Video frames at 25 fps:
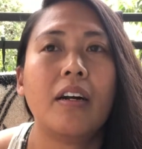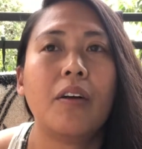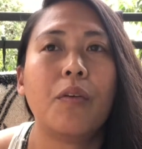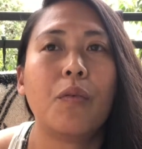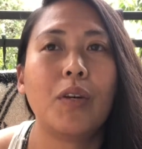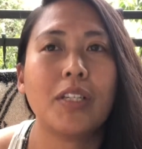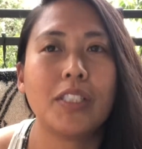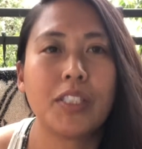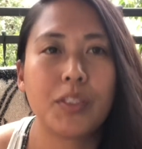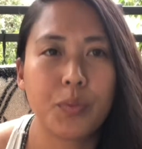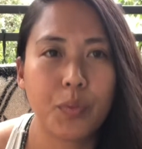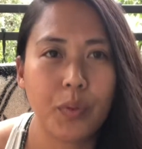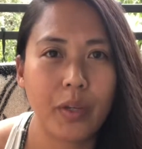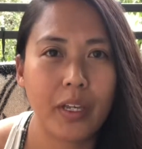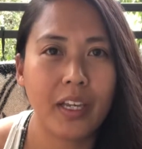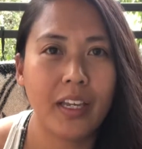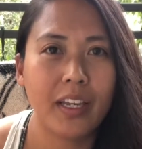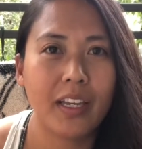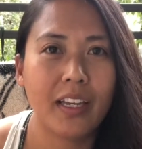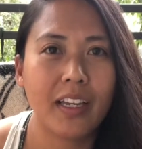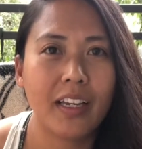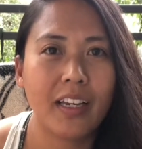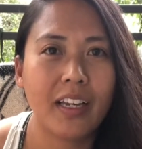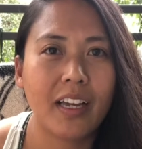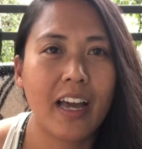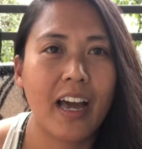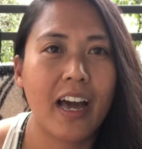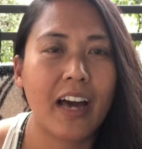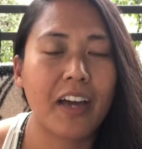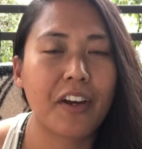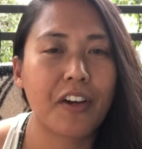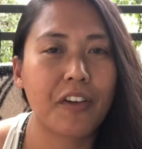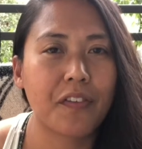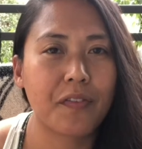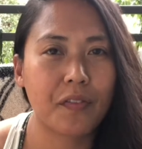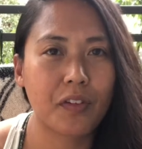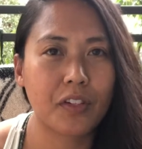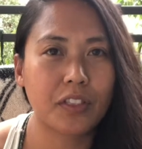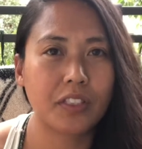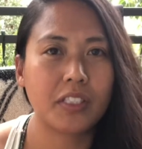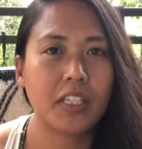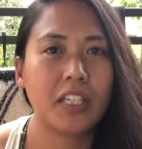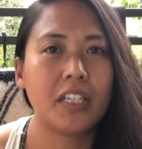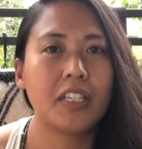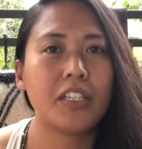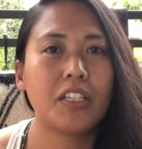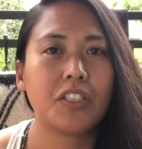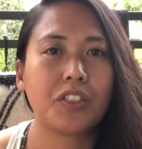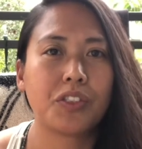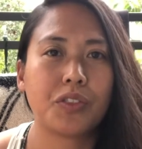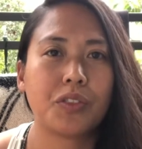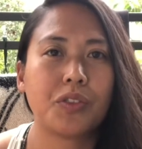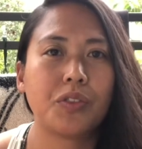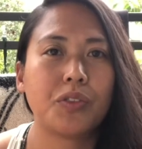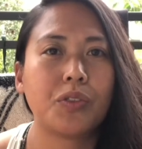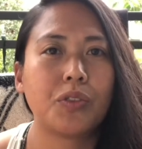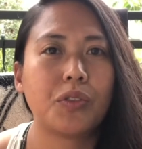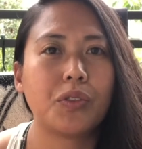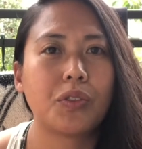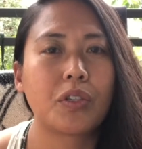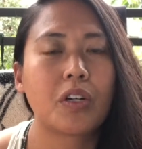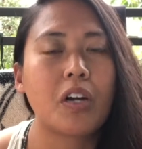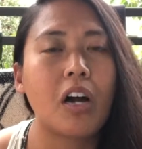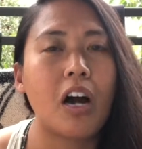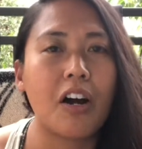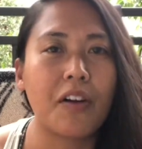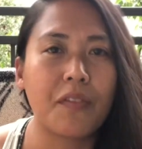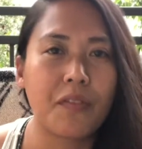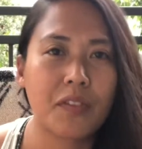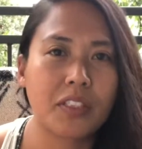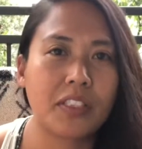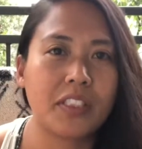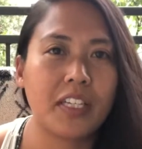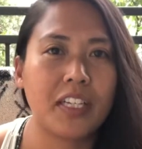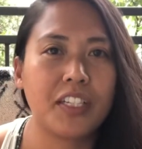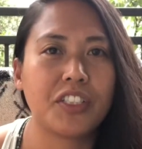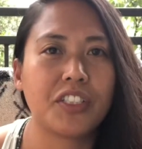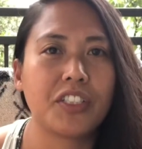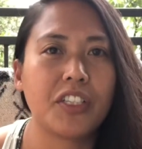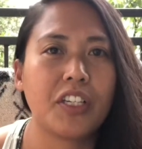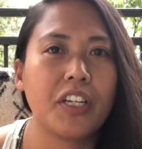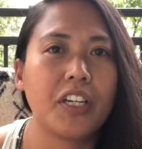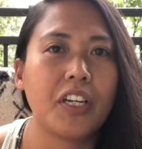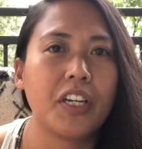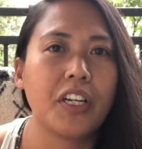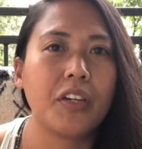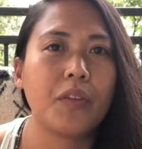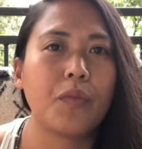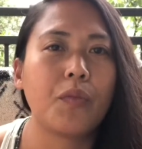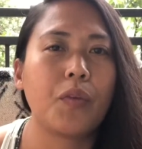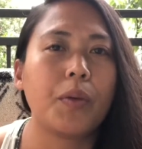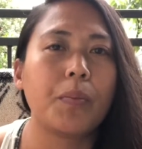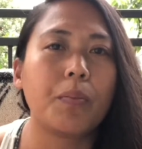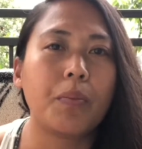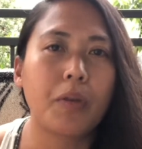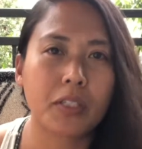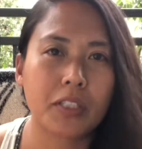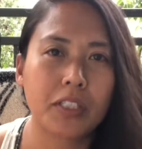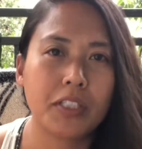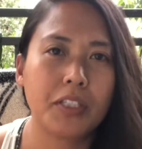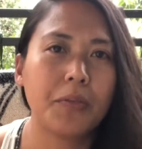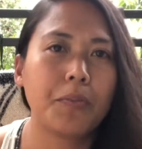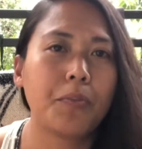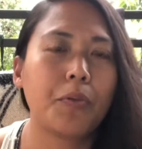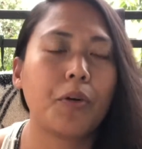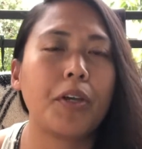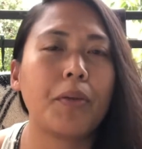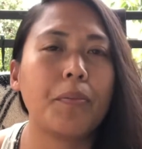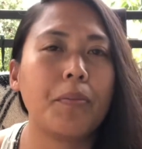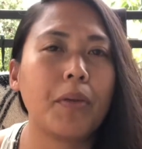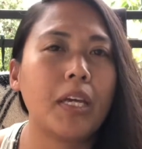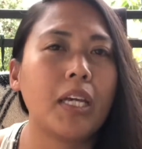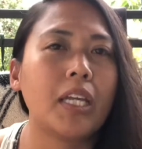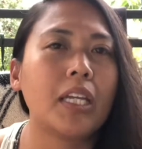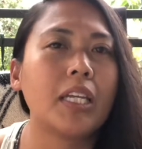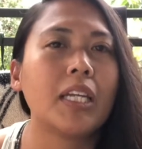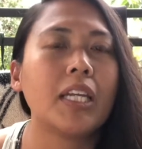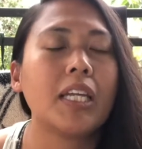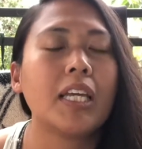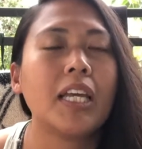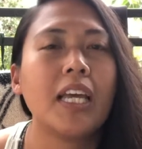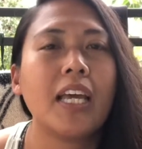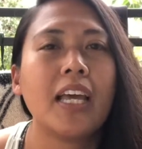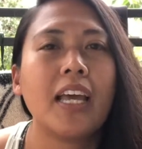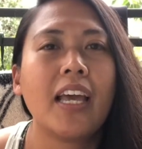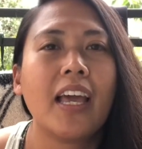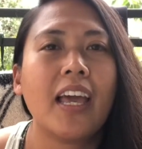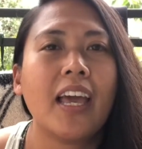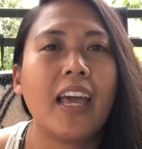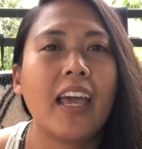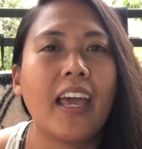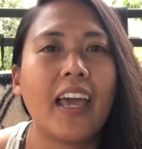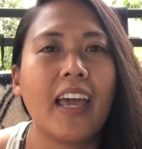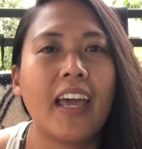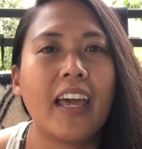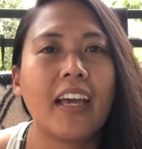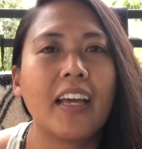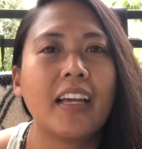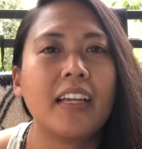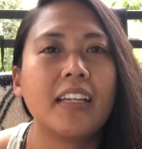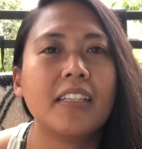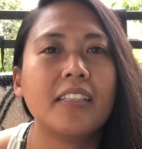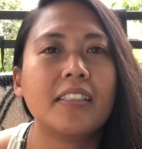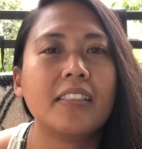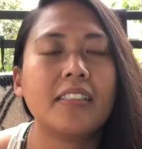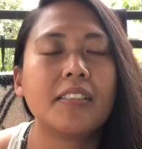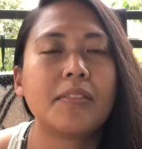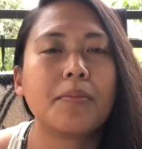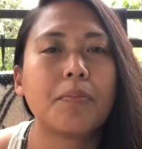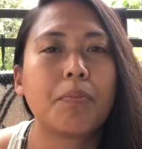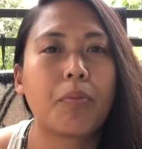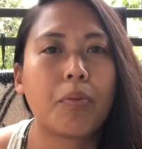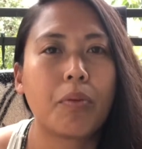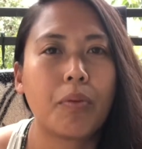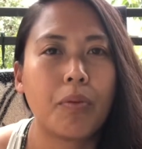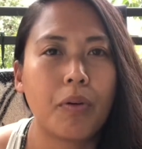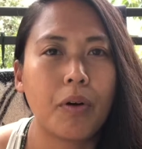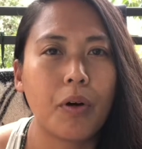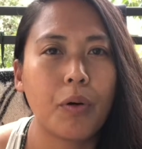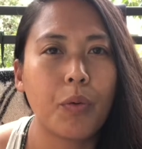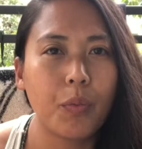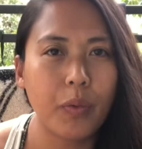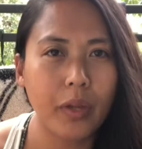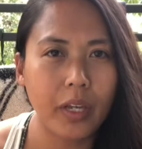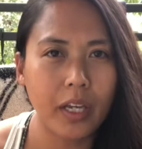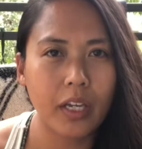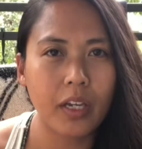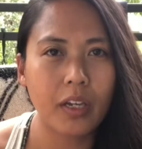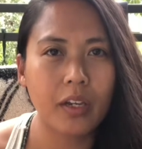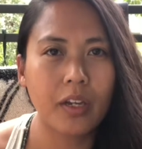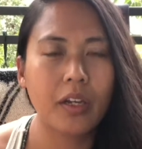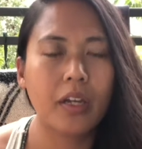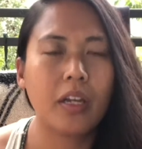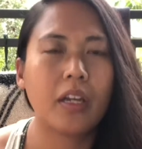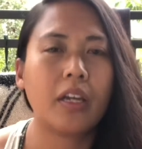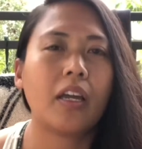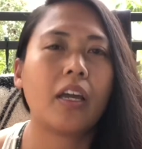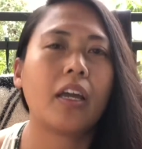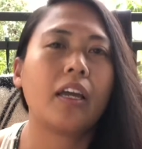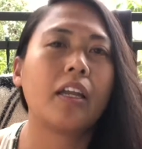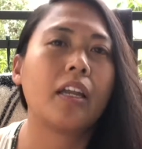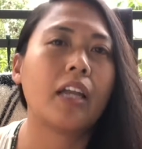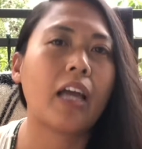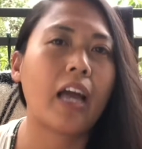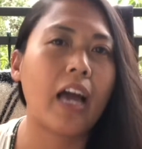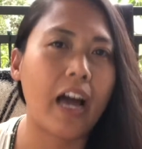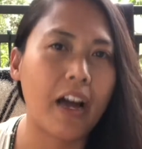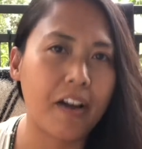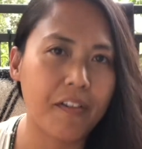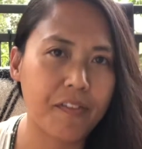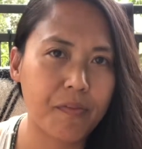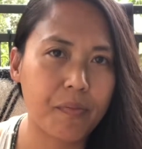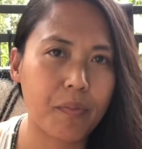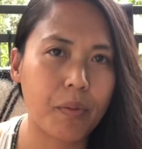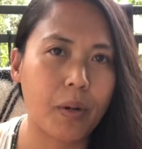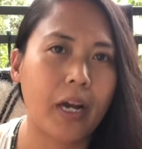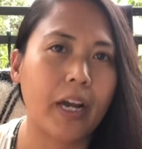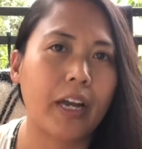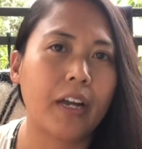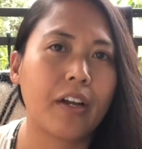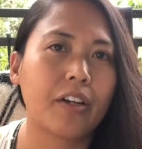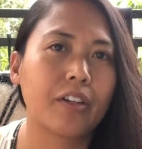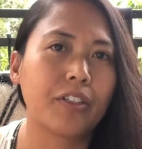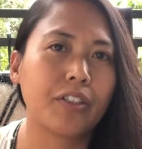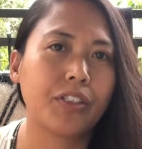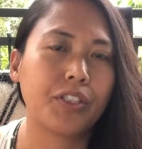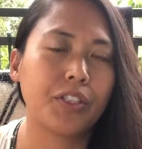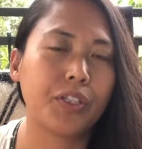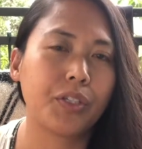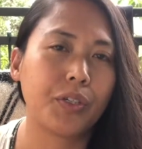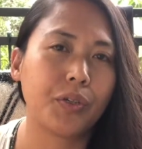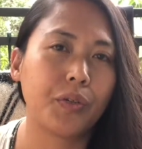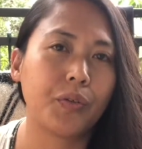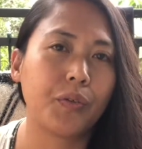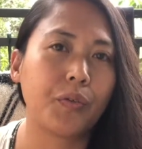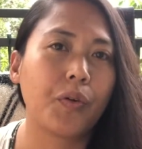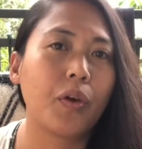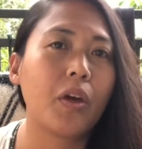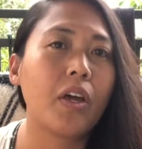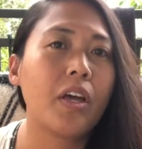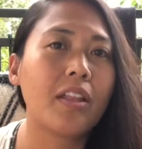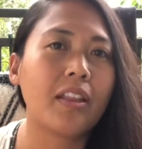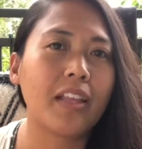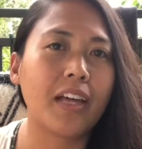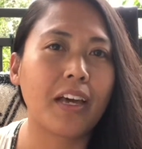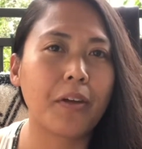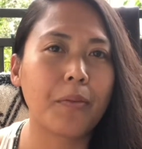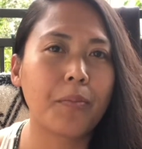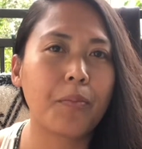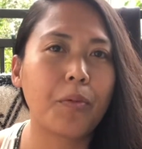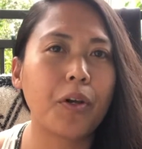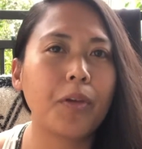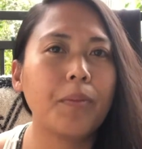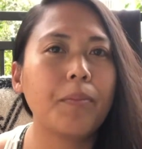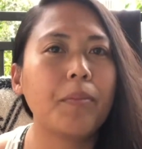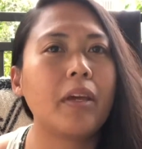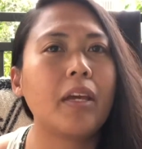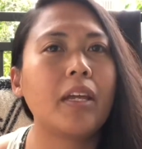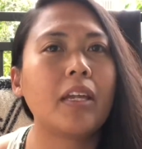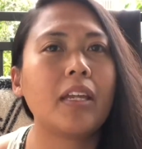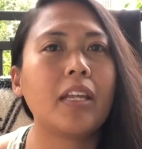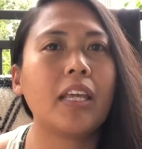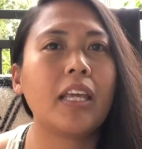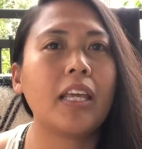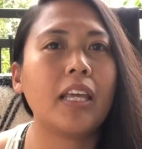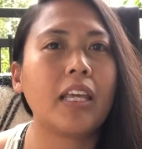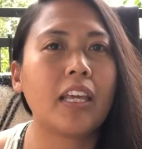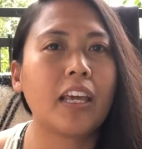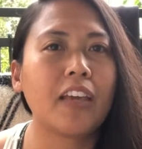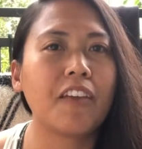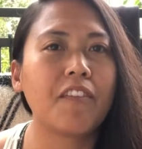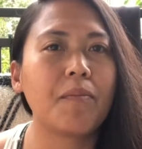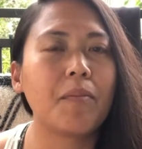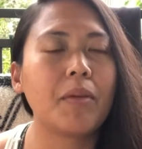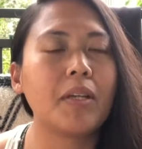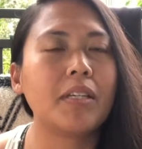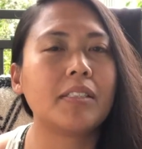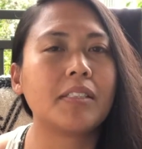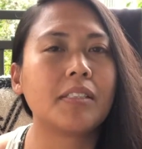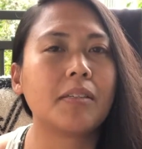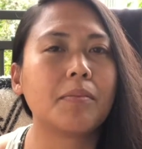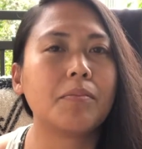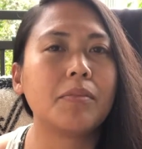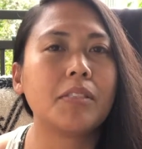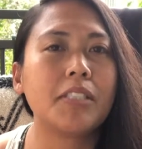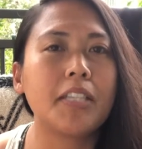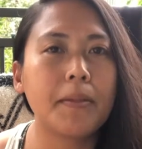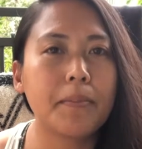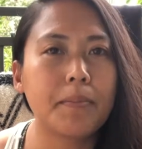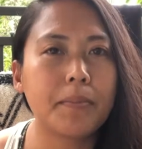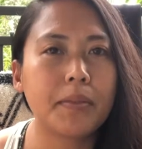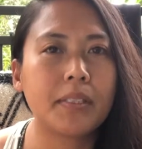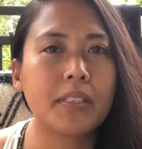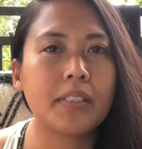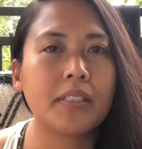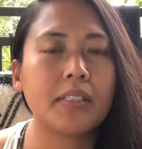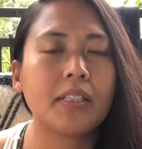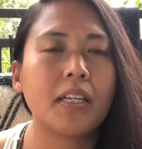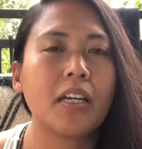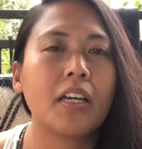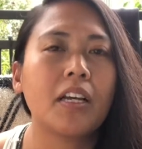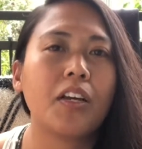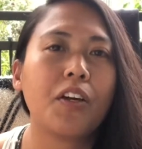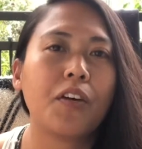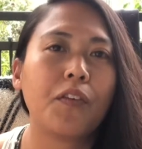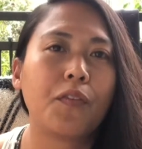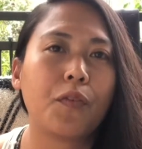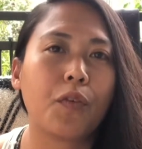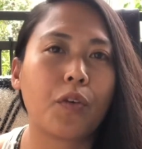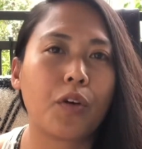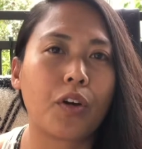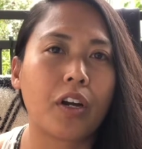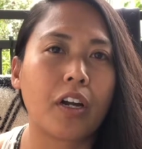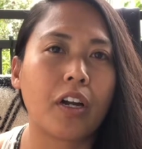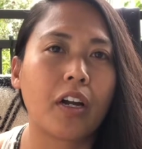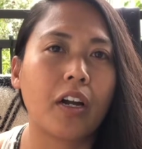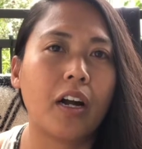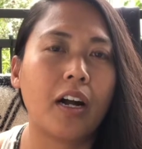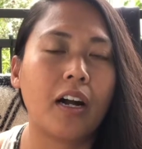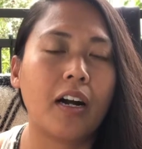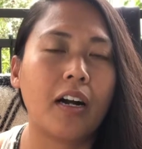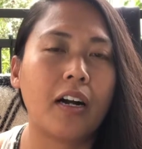Once we had our first initial conversation, we booked an appointment, and a week and a half prior to that appointment, he gave me some tips for